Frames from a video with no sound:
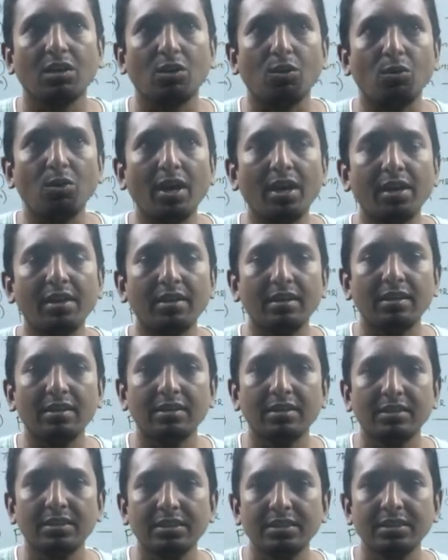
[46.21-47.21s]
we are
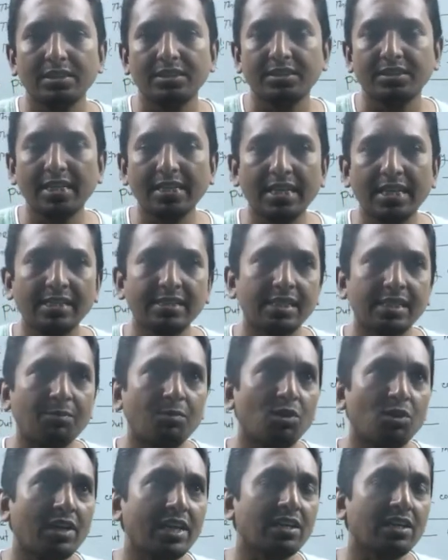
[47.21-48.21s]
taking
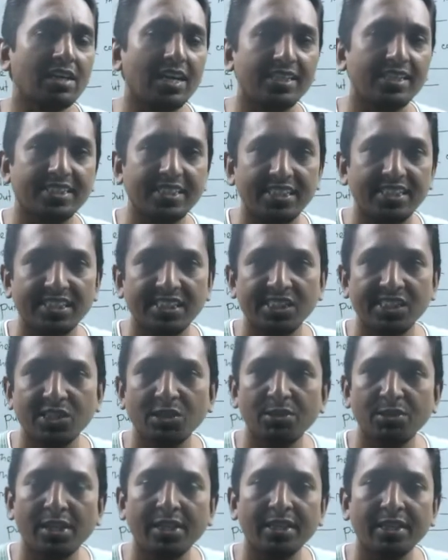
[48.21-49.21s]
some online classes
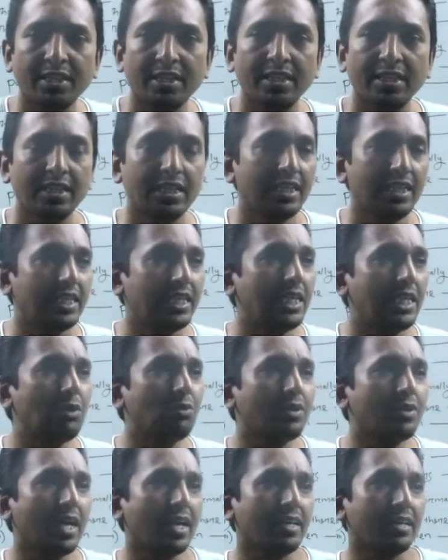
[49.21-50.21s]
so that
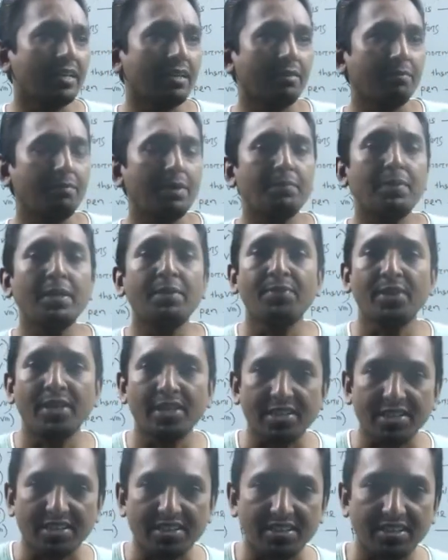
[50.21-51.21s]
you can be
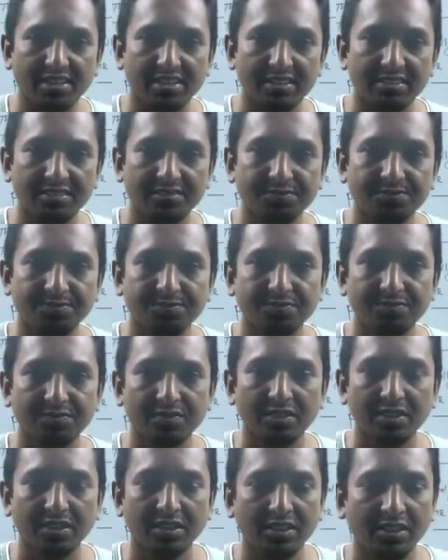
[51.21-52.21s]
benefited.
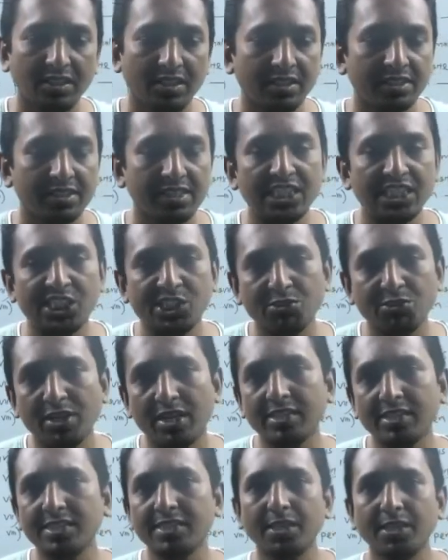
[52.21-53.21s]
Dear
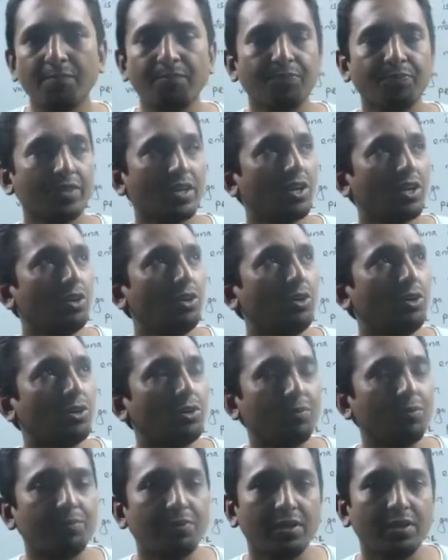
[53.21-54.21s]
students,
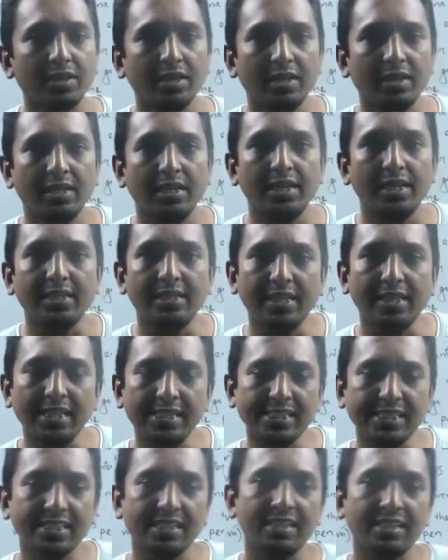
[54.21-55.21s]
hope in
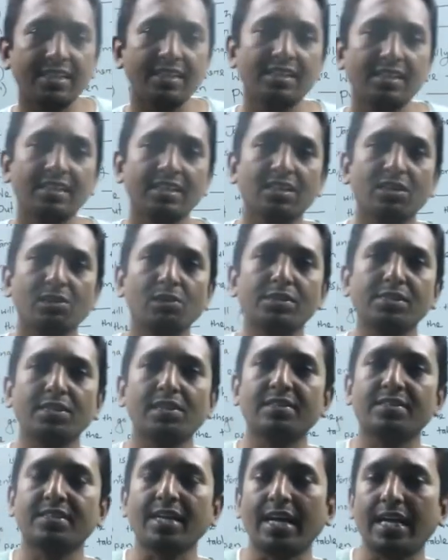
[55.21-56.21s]
this
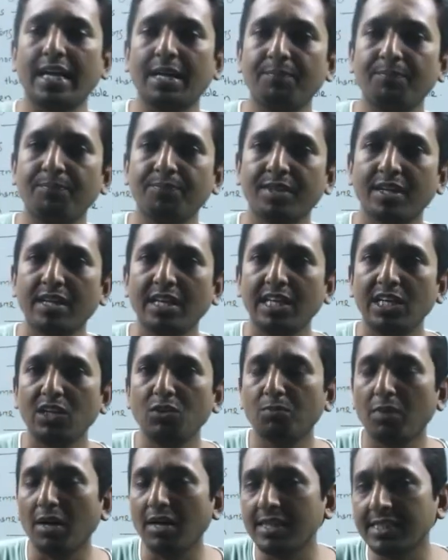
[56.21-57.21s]
crucial time
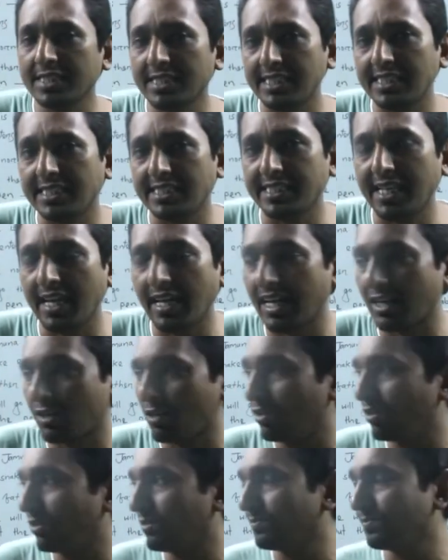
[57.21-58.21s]
you must stay
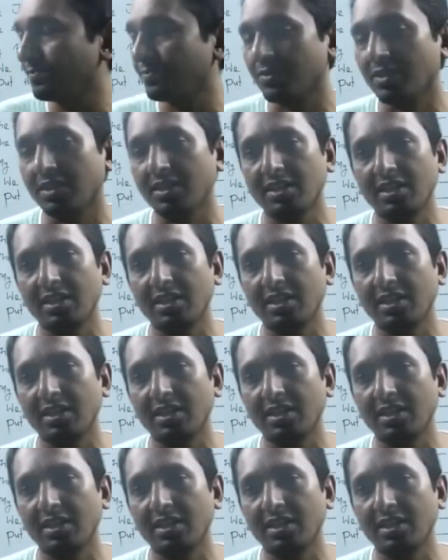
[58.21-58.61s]
at home